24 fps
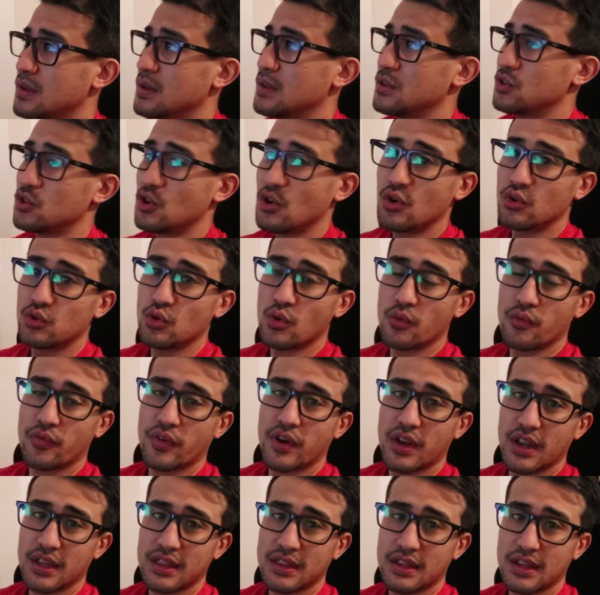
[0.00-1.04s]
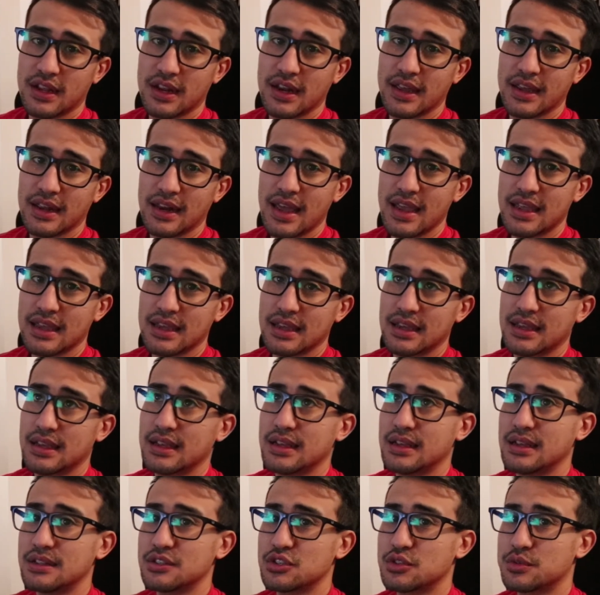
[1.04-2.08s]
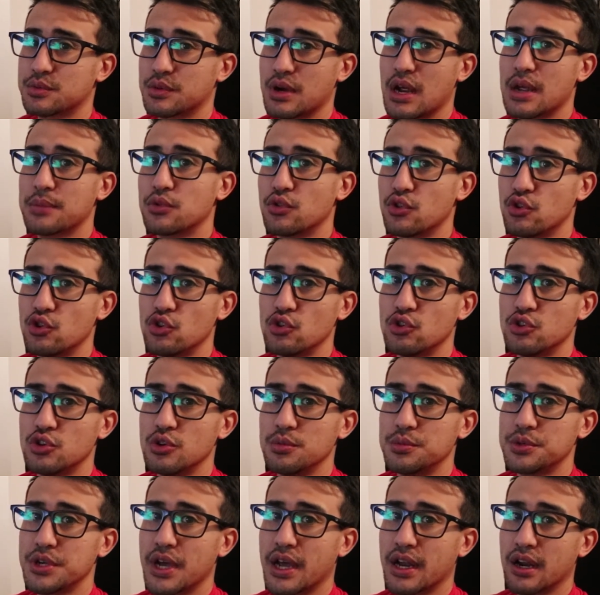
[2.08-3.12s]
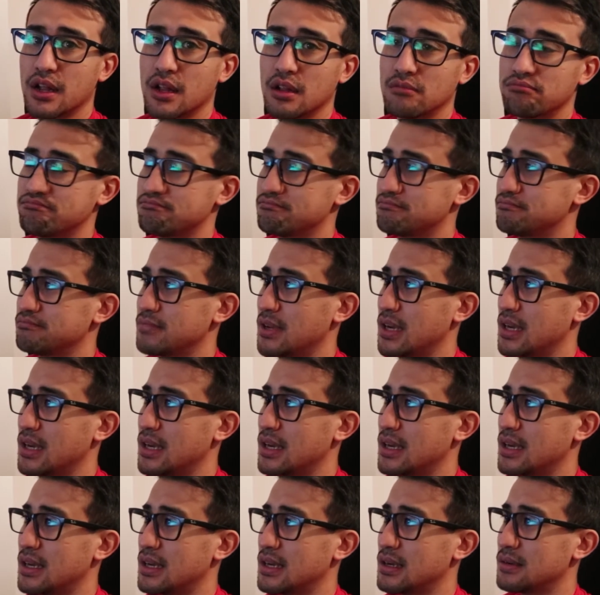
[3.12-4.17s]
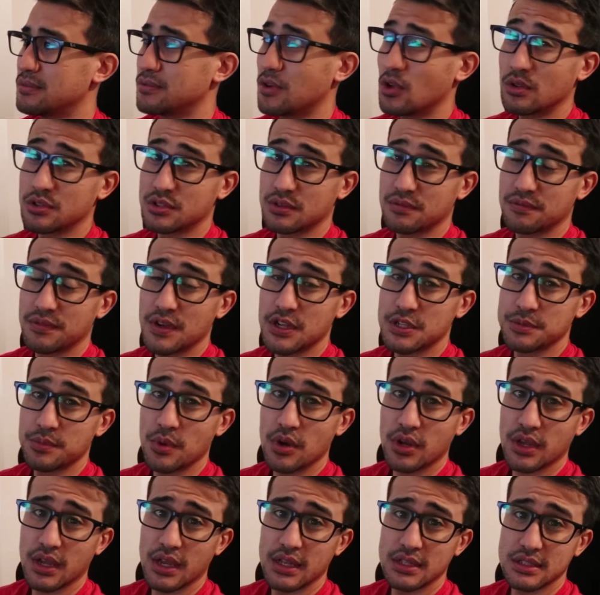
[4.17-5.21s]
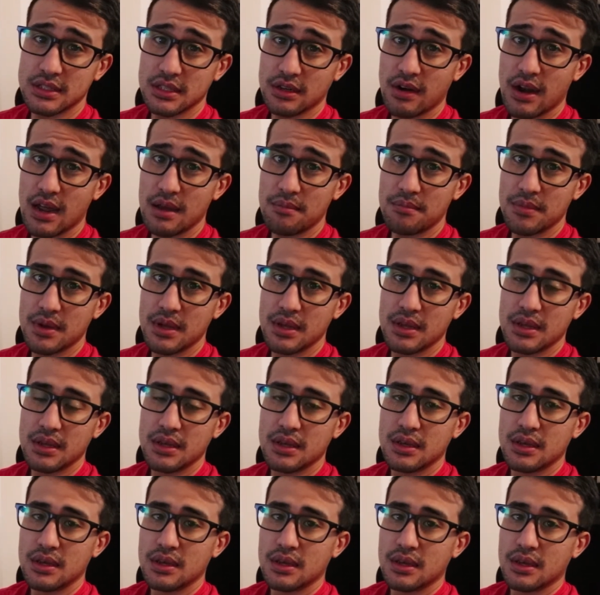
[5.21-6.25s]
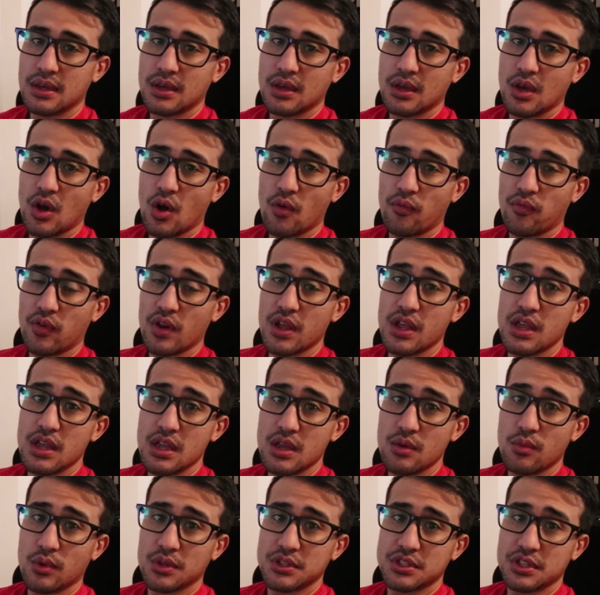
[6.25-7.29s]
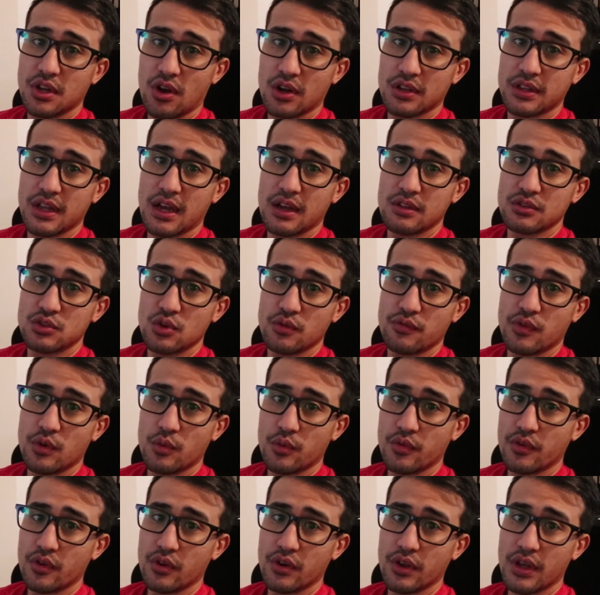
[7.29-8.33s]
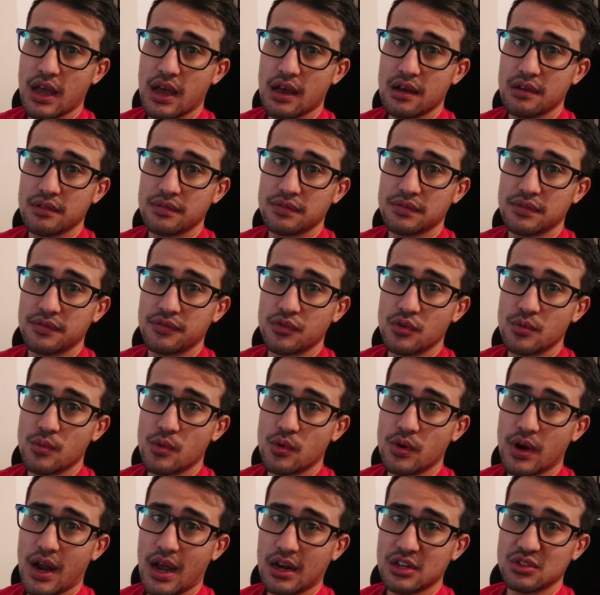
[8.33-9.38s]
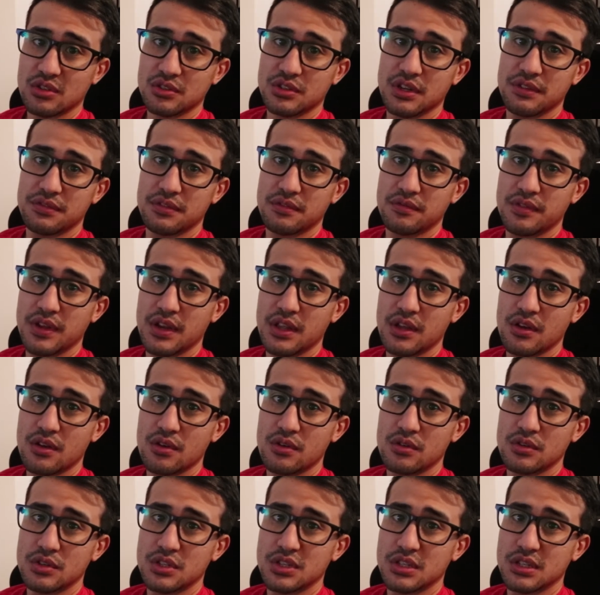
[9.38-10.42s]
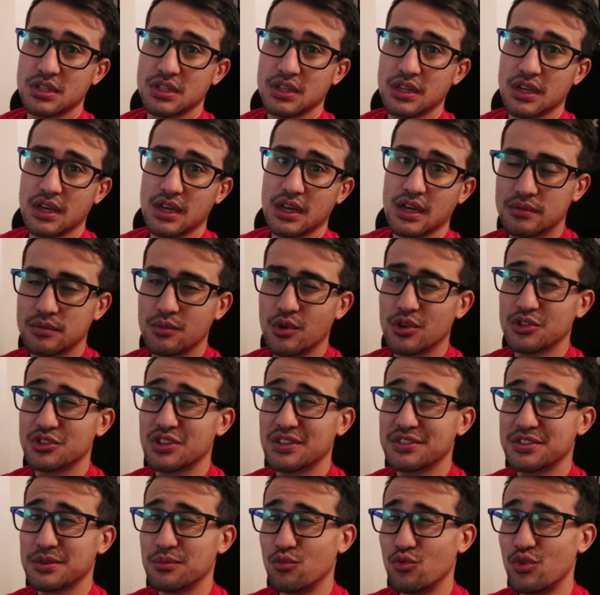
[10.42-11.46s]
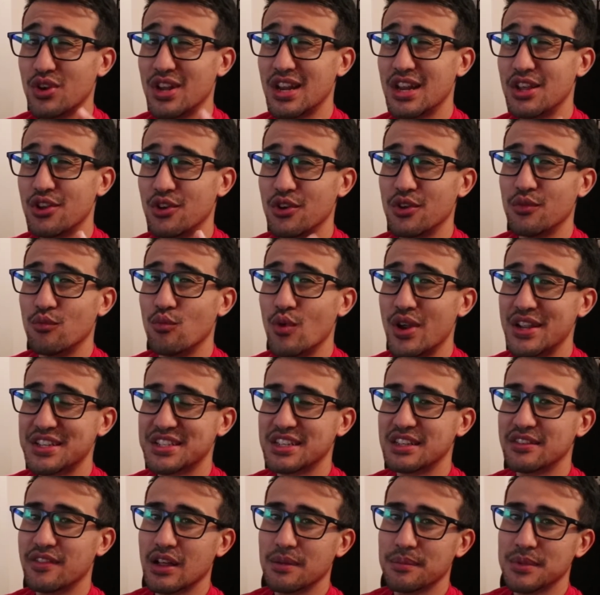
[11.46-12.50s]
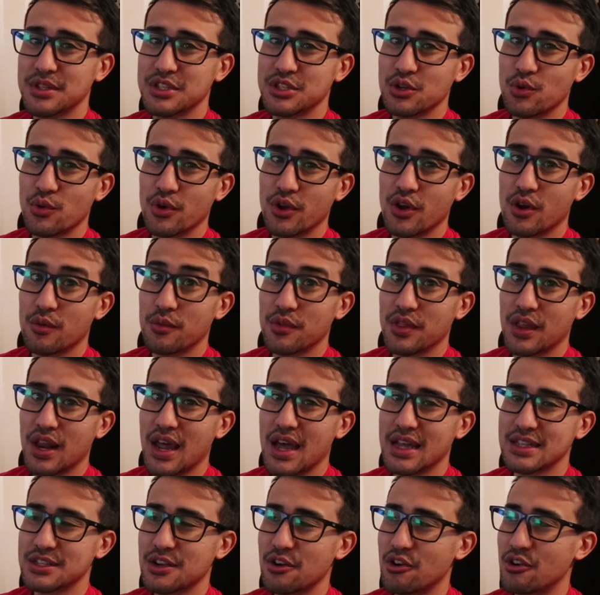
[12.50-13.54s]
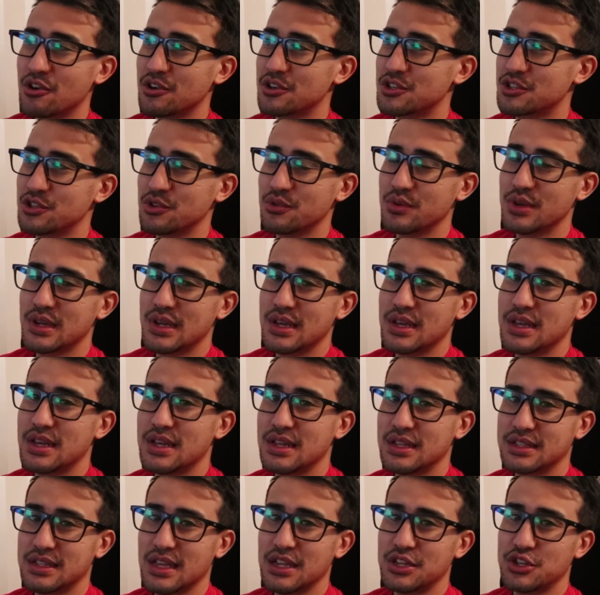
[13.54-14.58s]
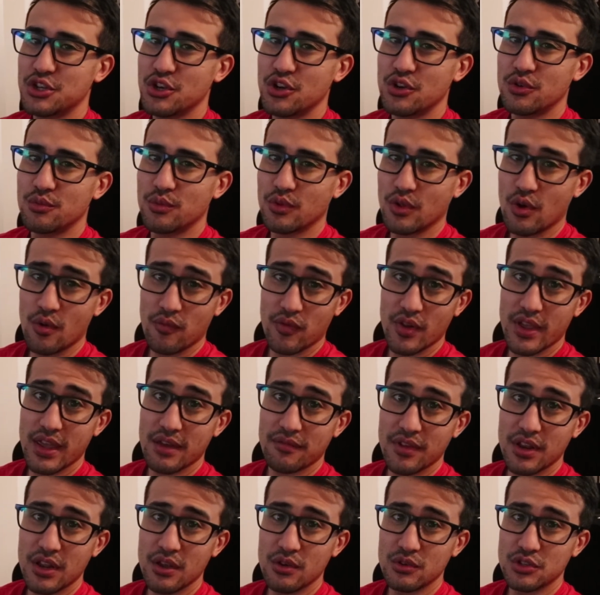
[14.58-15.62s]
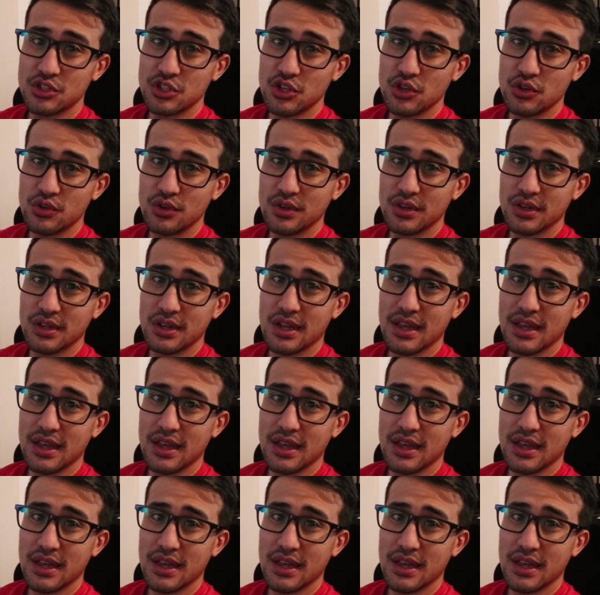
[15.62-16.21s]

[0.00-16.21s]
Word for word: So don't forget to click like, subscribe to the YouTube channel, uh, follow us on Facebook, Instagram. Hopefully once the lockdown's over, we're going to have a few more actual drifting videos. Uh, we also have some really good racing developments going on with the lads' cars, so stay tuned. We'll hopefully get videos soon.